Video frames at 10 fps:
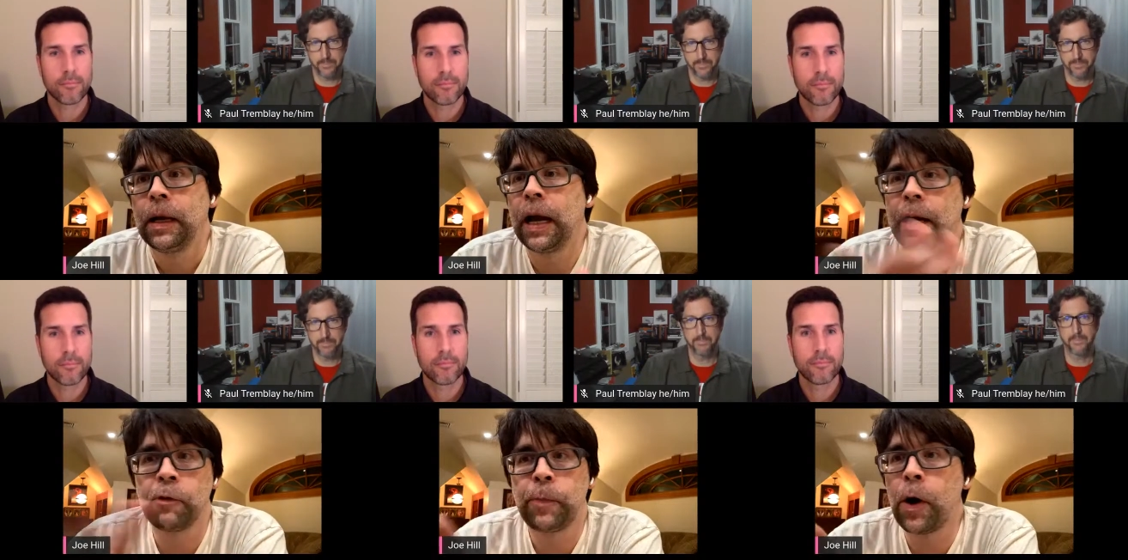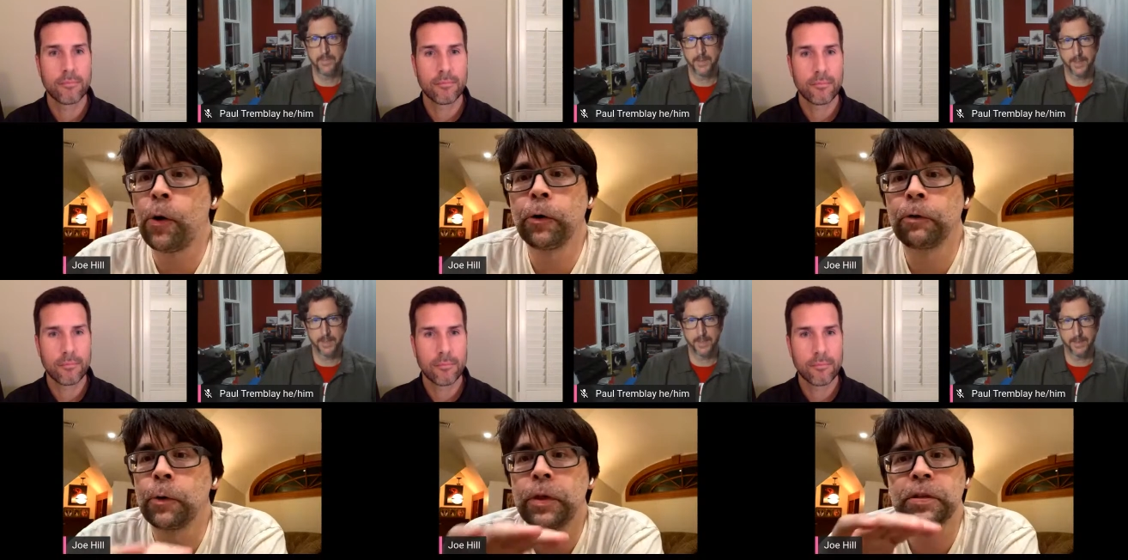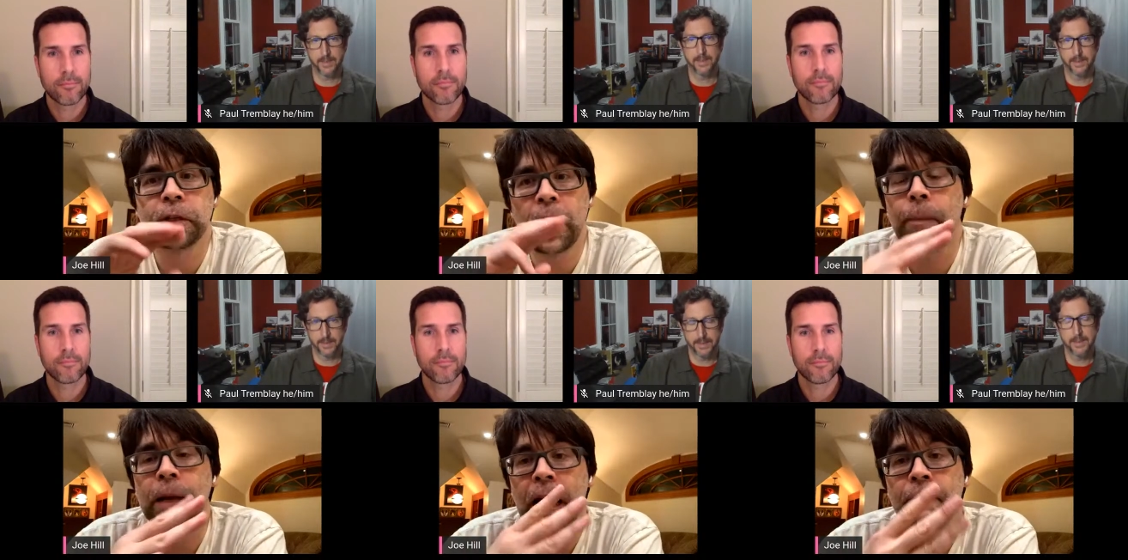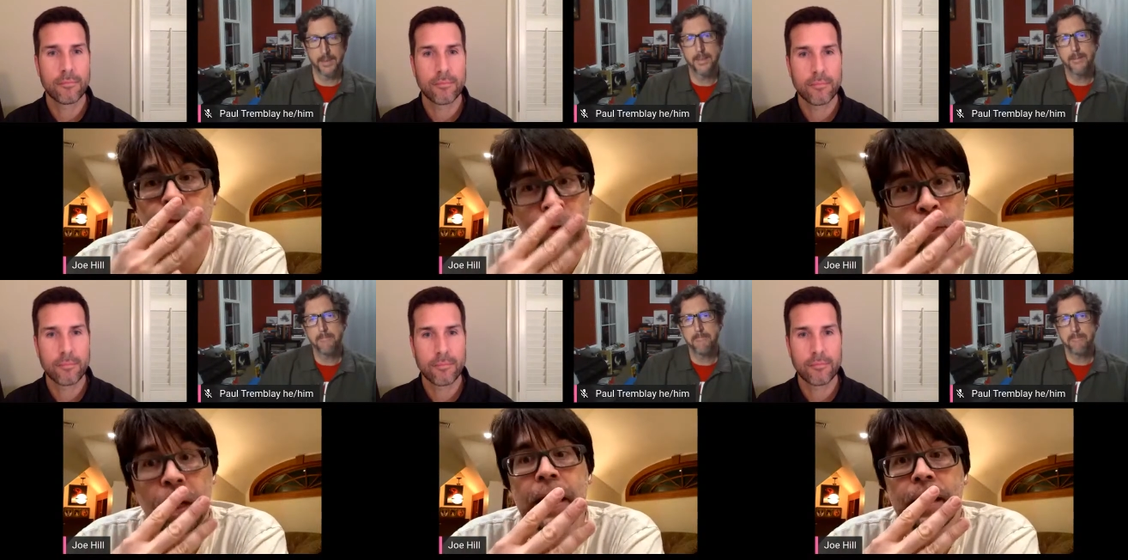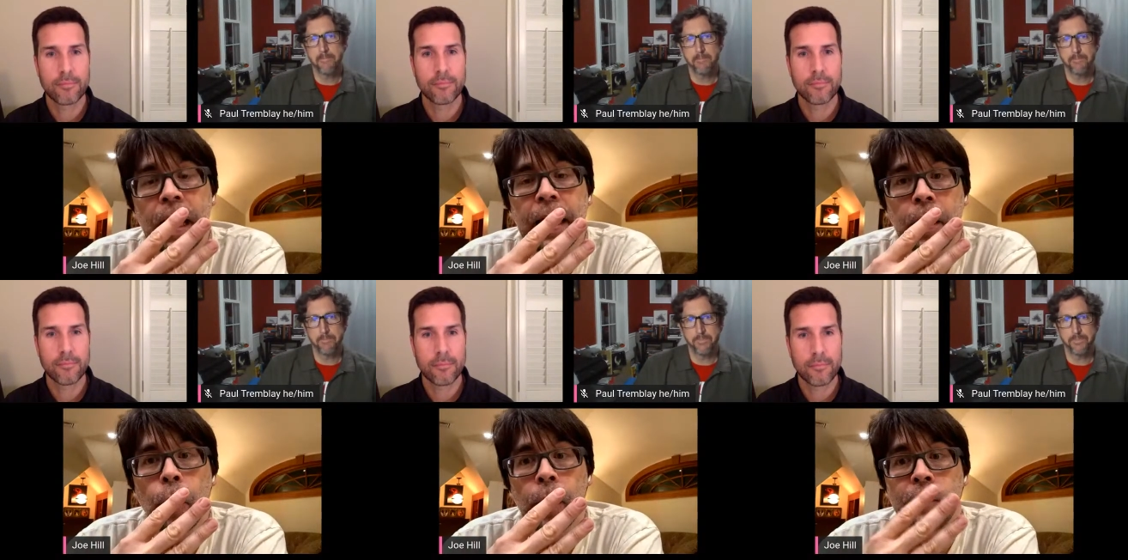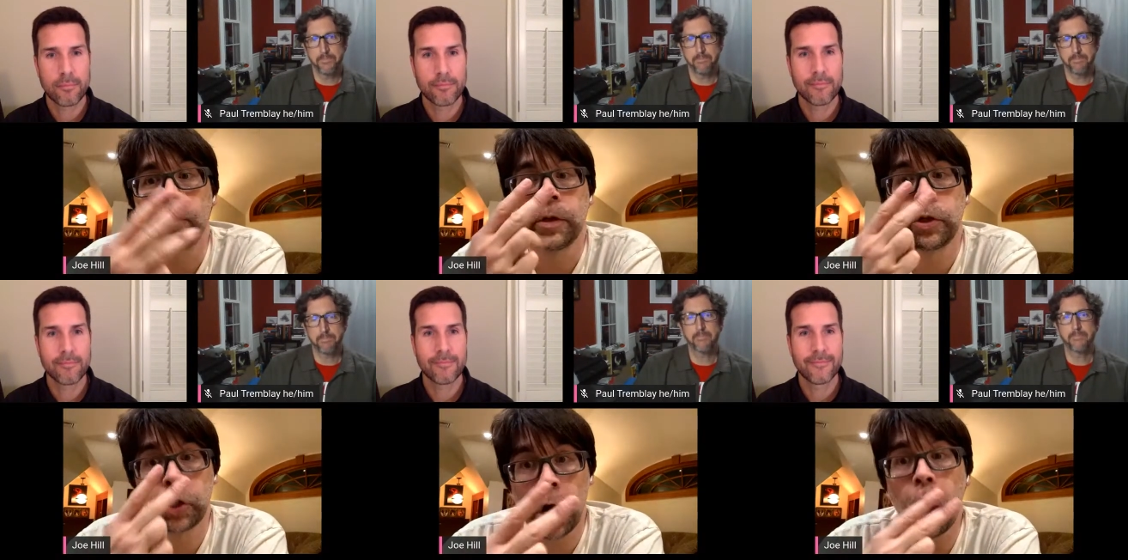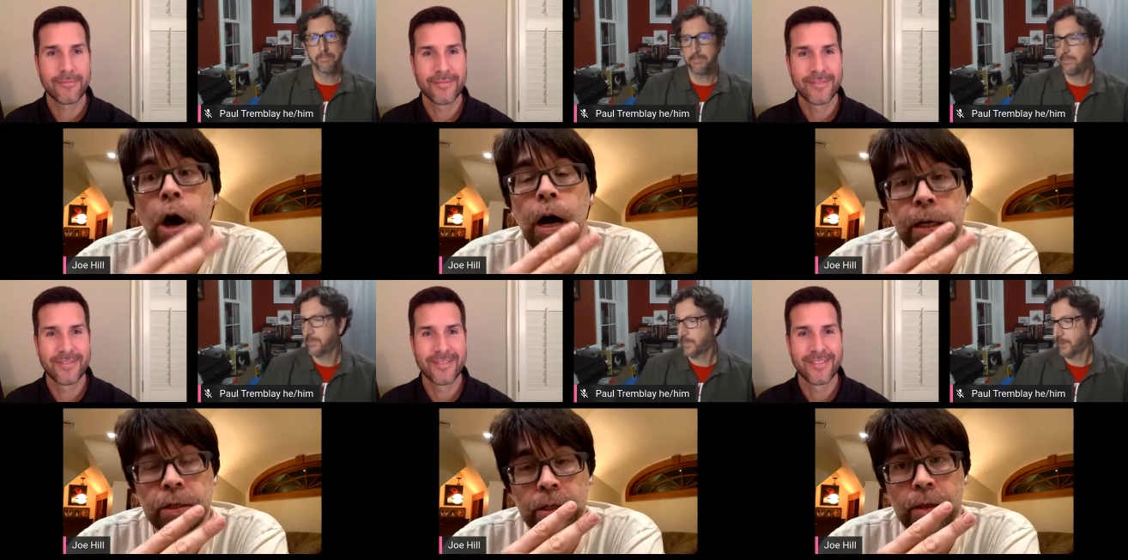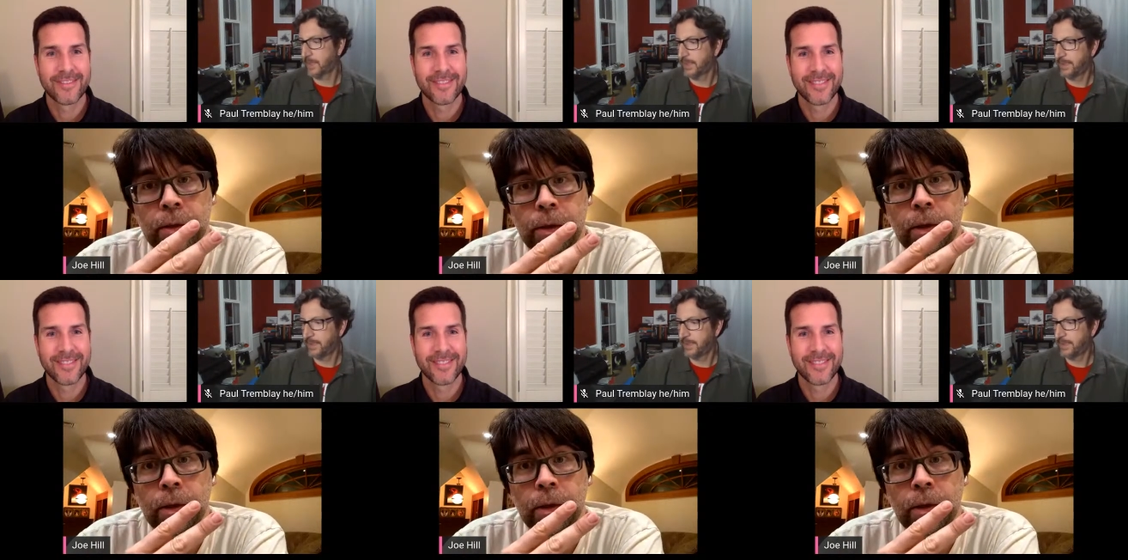Speaker 1: I know Paul will agree with this or not, but I three that I know of: Jaws,